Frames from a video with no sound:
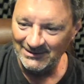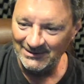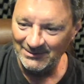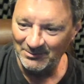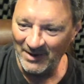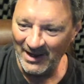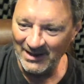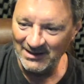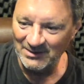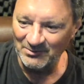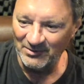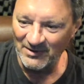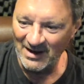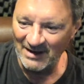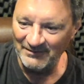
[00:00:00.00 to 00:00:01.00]
Mike in
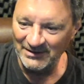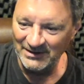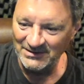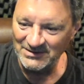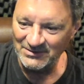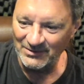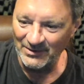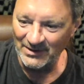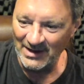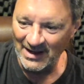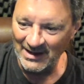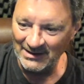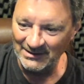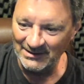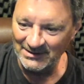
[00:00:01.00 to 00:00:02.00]
Providence, Rhode
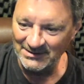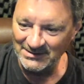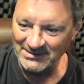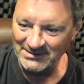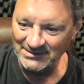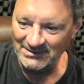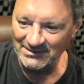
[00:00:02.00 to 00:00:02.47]
Island.